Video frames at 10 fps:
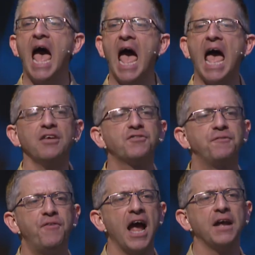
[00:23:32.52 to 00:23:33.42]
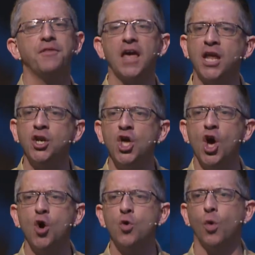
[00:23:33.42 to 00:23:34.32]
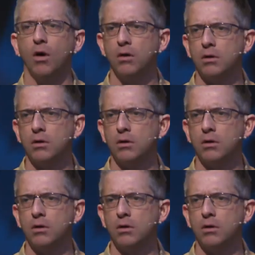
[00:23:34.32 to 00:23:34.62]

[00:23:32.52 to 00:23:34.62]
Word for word: has faith in you.